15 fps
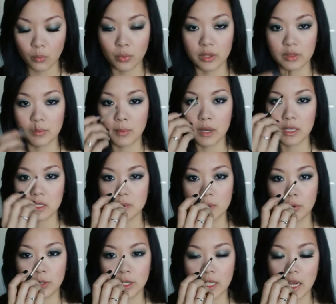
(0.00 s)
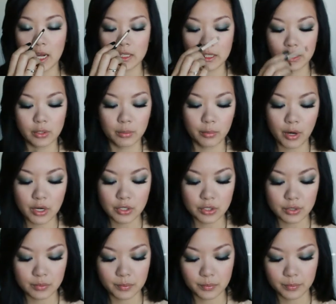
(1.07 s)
With my smoky eyeliner brush.